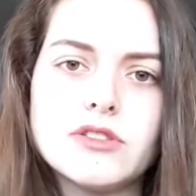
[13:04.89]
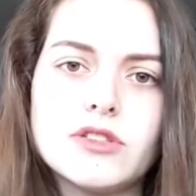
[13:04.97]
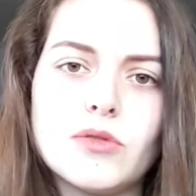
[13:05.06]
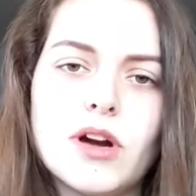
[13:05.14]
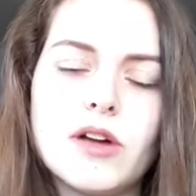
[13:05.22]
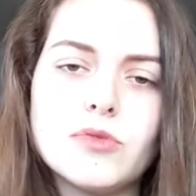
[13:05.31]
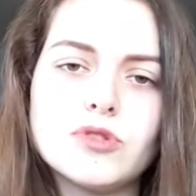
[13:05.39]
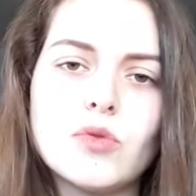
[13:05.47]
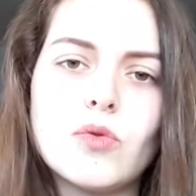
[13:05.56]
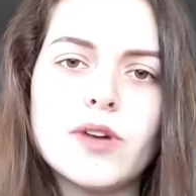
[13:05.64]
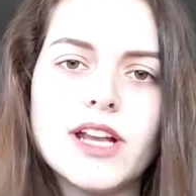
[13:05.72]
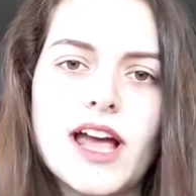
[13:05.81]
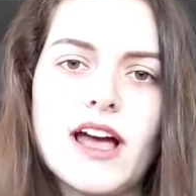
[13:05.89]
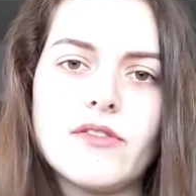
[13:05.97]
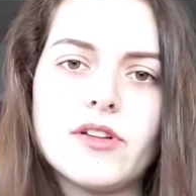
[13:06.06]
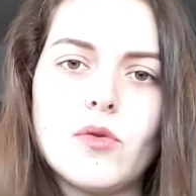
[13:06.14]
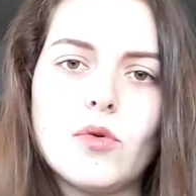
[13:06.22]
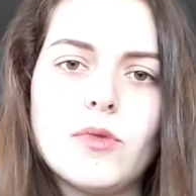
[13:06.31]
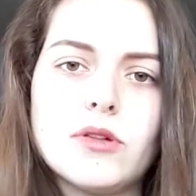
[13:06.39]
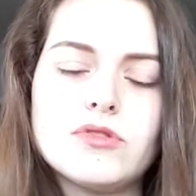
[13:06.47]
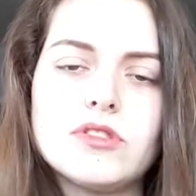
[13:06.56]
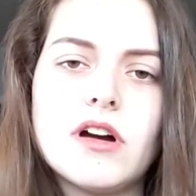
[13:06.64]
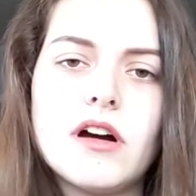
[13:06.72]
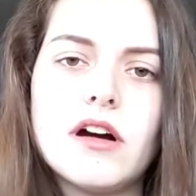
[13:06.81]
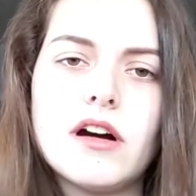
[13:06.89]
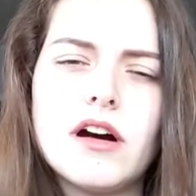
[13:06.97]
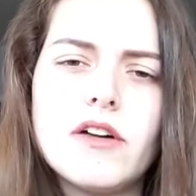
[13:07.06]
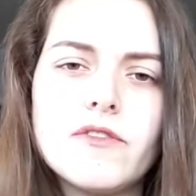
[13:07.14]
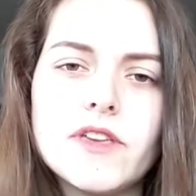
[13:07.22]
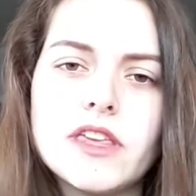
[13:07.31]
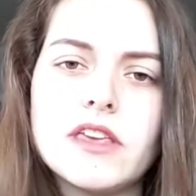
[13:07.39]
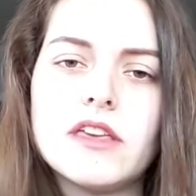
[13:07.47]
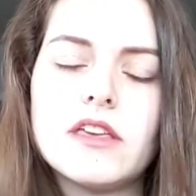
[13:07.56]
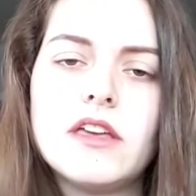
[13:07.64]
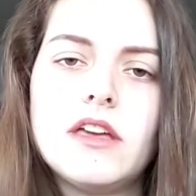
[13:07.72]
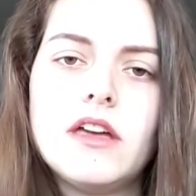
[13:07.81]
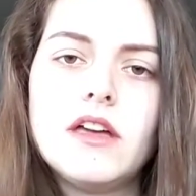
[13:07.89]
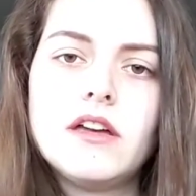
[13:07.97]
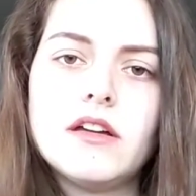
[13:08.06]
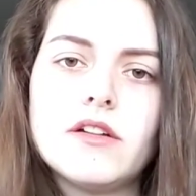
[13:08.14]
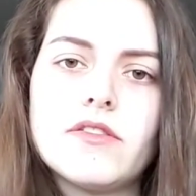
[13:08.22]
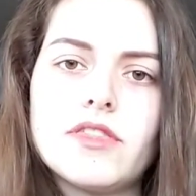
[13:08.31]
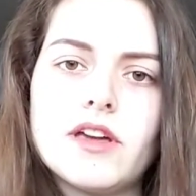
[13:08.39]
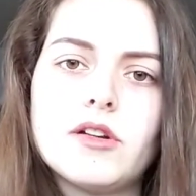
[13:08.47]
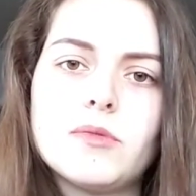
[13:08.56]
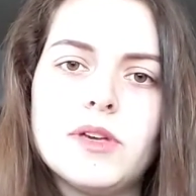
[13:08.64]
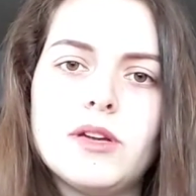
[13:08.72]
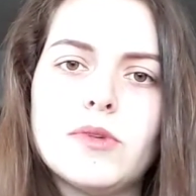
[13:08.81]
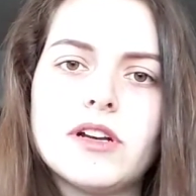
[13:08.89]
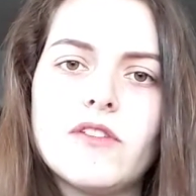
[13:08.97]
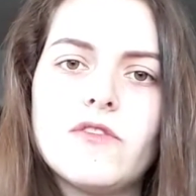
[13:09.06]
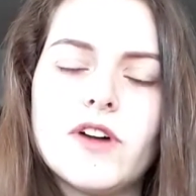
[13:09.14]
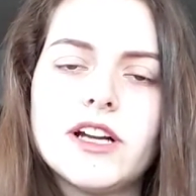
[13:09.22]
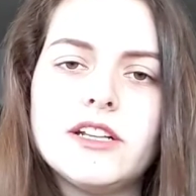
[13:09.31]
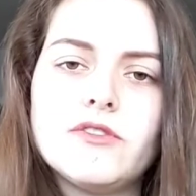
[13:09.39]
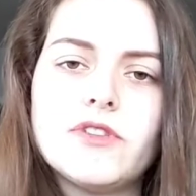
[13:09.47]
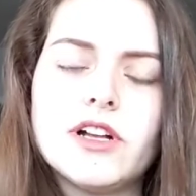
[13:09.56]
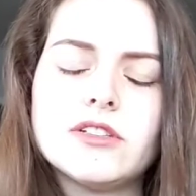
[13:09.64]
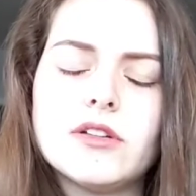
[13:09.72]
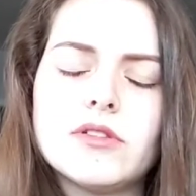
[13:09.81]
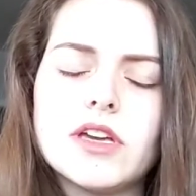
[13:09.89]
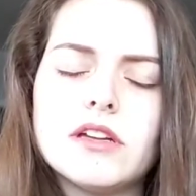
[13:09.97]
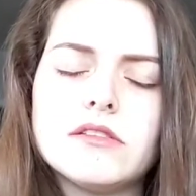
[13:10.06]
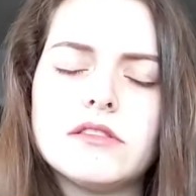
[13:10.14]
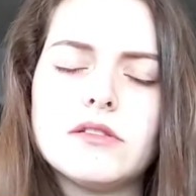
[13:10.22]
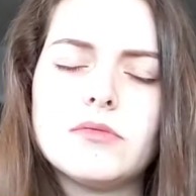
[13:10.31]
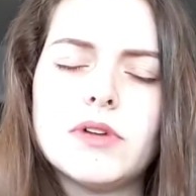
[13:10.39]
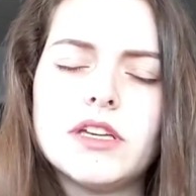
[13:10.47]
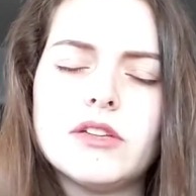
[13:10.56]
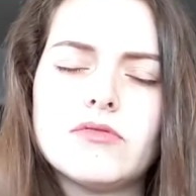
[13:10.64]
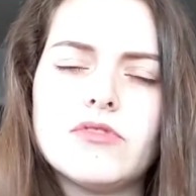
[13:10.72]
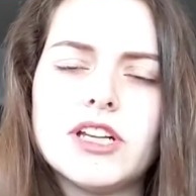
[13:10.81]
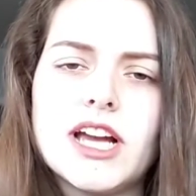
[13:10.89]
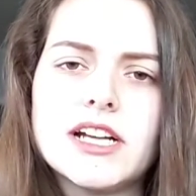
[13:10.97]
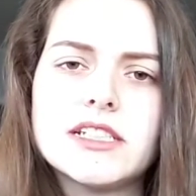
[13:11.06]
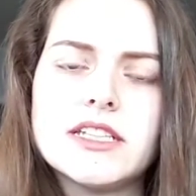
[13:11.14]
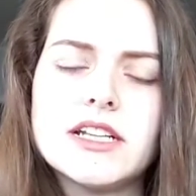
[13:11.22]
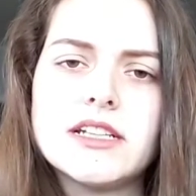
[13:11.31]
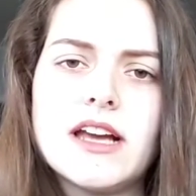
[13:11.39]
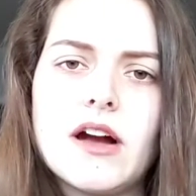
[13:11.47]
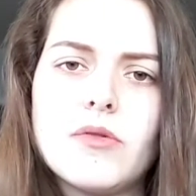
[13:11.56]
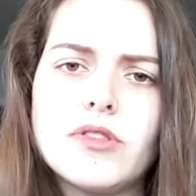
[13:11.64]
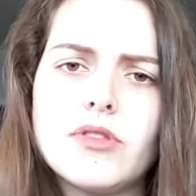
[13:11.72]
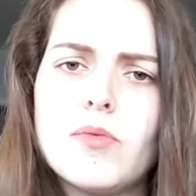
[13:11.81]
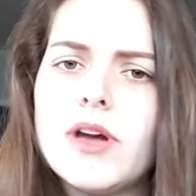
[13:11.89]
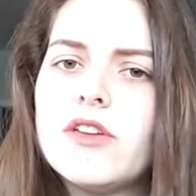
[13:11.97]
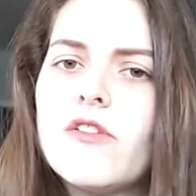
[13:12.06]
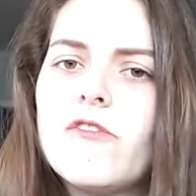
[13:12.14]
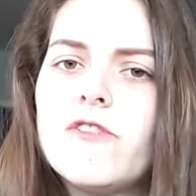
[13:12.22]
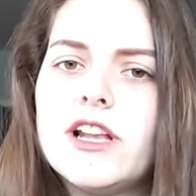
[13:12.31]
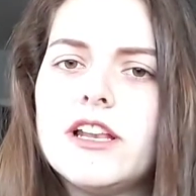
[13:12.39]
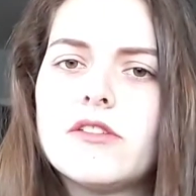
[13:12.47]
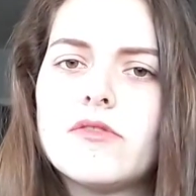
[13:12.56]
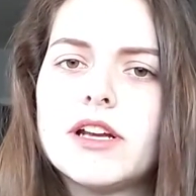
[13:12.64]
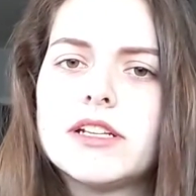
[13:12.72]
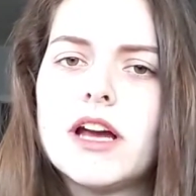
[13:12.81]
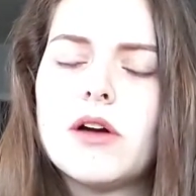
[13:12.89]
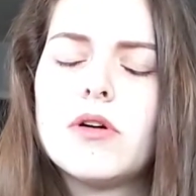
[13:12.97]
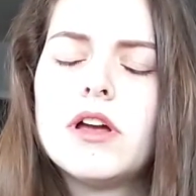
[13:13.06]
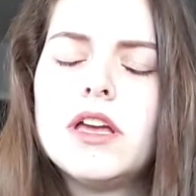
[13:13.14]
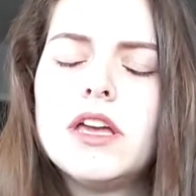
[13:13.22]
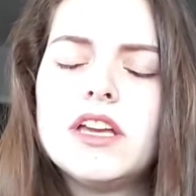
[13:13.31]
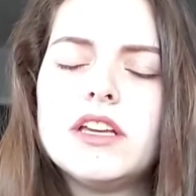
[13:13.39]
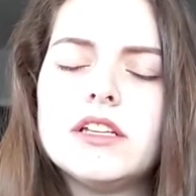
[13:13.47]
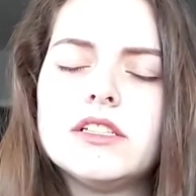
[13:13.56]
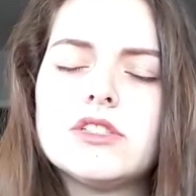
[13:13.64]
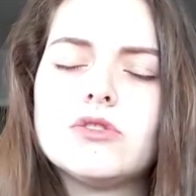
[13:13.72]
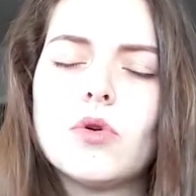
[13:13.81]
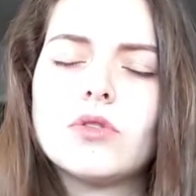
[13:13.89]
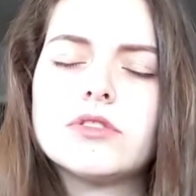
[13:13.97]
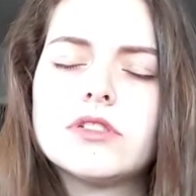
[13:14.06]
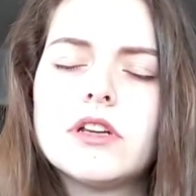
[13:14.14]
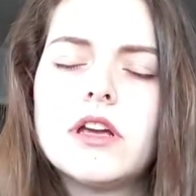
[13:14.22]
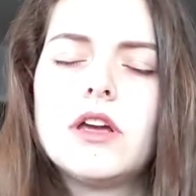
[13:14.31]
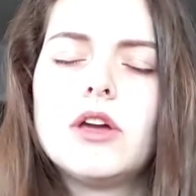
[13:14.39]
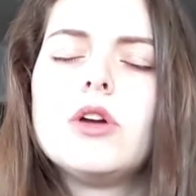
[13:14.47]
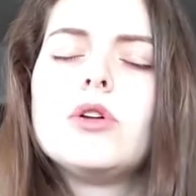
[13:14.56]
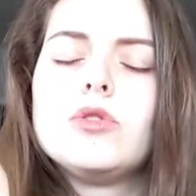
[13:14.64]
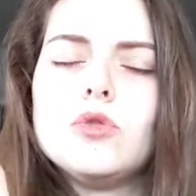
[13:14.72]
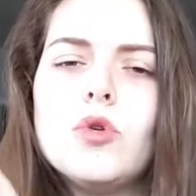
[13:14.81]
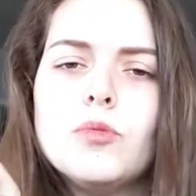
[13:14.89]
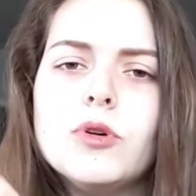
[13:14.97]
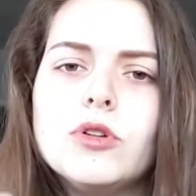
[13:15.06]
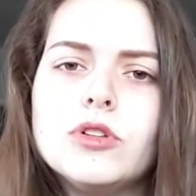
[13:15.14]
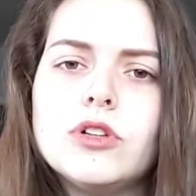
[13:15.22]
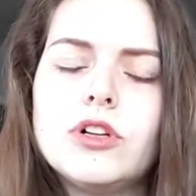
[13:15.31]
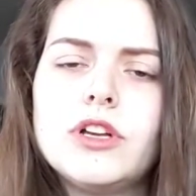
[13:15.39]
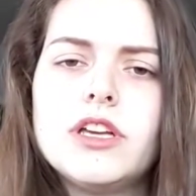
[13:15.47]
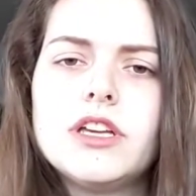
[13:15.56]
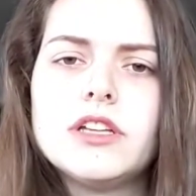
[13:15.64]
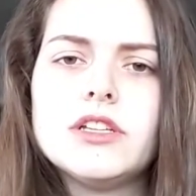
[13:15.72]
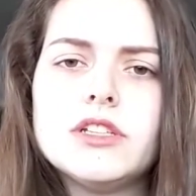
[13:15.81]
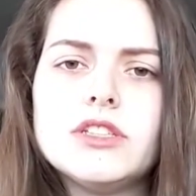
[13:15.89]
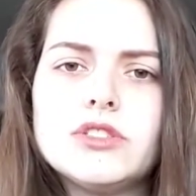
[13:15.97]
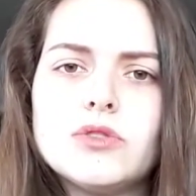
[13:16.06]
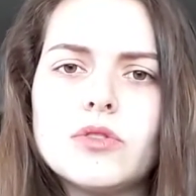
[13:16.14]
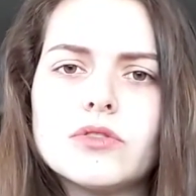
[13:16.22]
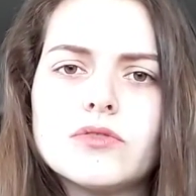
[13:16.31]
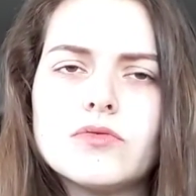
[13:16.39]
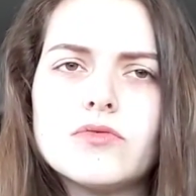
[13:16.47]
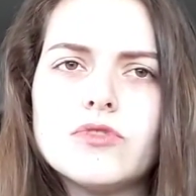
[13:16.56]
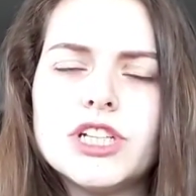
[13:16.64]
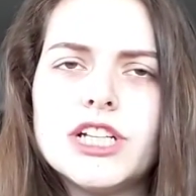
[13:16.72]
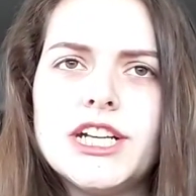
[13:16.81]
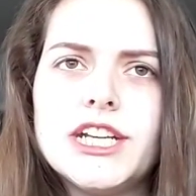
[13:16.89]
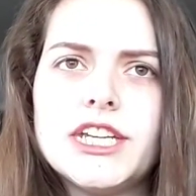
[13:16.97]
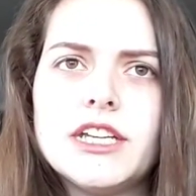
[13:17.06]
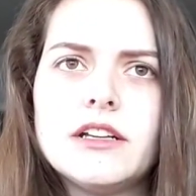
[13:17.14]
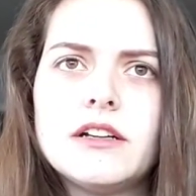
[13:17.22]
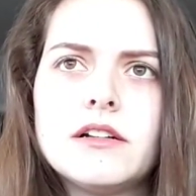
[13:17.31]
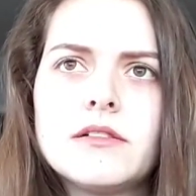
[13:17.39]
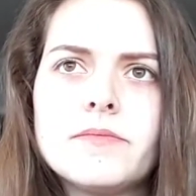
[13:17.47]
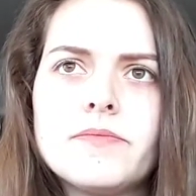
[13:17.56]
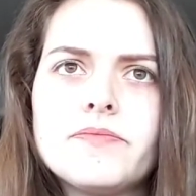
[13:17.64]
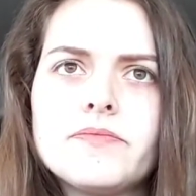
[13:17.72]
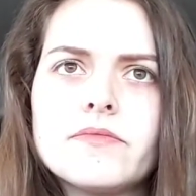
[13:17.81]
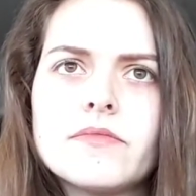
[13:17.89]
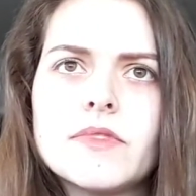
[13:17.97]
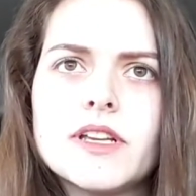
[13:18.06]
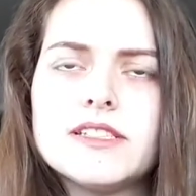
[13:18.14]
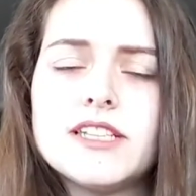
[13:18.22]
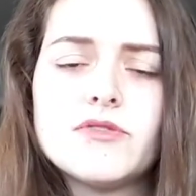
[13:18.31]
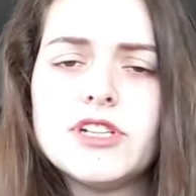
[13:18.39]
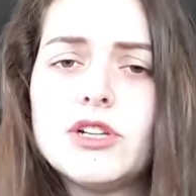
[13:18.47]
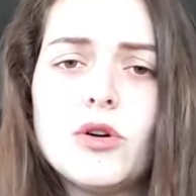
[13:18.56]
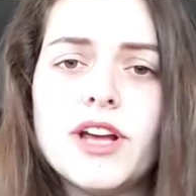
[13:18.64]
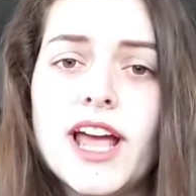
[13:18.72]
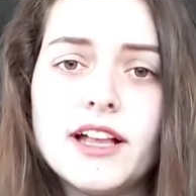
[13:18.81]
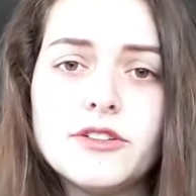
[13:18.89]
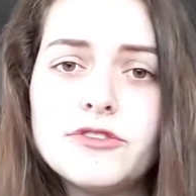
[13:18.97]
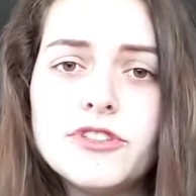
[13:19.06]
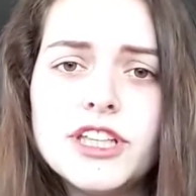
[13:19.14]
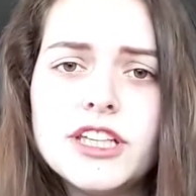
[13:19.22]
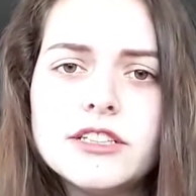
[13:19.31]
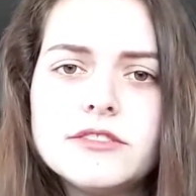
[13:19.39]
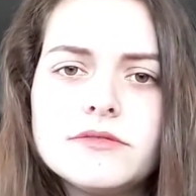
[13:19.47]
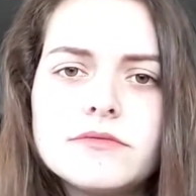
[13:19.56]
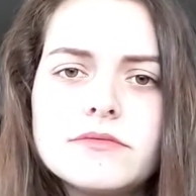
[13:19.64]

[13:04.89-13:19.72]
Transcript: So I was already having almost half a year of therapy when I finally felt, okay, the way you're reacting now and the way you're feeling right now is not normal. It's definitely not healthy.